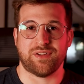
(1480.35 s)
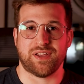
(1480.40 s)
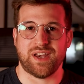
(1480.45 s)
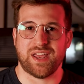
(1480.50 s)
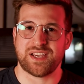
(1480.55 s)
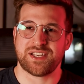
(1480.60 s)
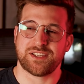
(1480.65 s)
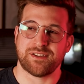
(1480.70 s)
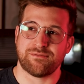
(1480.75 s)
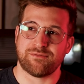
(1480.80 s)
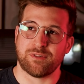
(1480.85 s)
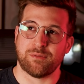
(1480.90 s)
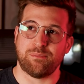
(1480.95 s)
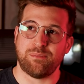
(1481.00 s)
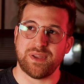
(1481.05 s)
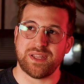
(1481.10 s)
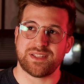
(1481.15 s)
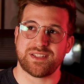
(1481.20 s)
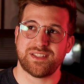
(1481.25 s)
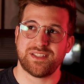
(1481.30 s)
except for
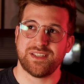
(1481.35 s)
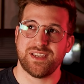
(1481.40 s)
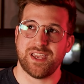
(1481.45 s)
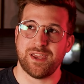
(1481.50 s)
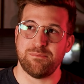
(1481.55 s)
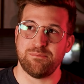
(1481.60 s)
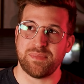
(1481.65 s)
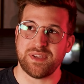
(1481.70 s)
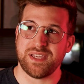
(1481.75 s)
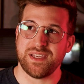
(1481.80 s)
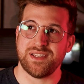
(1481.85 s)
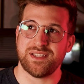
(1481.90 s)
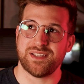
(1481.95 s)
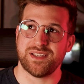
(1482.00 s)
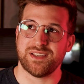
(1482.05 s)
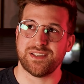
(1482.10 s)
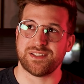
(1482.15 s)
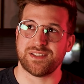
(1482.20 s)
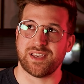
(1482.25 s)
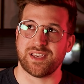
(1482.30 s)
bits and
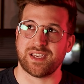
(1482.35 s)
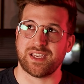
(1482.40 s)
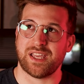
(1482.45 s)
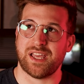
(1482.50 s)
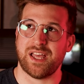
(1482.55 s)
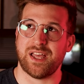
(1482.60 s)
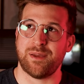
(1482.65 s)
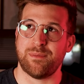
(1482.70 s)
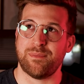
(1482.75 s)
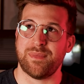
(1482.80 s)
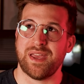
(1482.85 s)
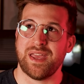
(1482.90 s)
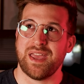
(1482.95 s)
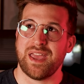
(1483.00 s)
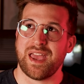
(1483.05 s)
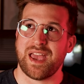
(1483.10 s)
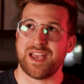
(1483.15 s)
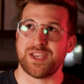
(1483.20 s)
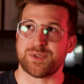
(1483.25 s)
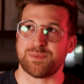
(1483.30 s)
pieces that come
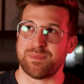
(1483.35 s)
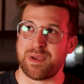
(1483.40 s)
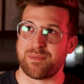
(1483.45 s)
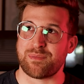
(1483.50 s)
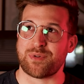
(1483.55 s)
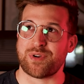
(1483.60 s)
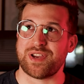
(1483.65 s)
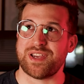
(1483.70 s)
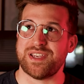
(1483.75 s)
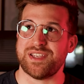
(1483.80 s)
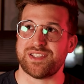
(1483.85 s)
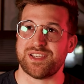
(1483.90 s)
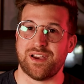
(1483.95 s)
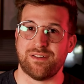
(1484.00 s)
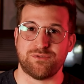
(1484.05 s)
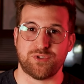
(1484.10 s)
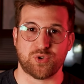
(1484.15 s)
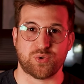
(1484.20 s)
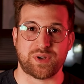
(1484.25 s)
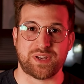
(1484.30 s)
as memories of
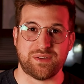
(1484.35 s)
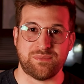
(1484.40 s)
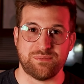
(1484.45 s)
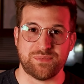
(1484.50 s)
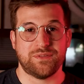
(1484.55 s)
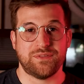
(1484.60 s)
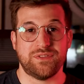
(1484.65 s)
dreams.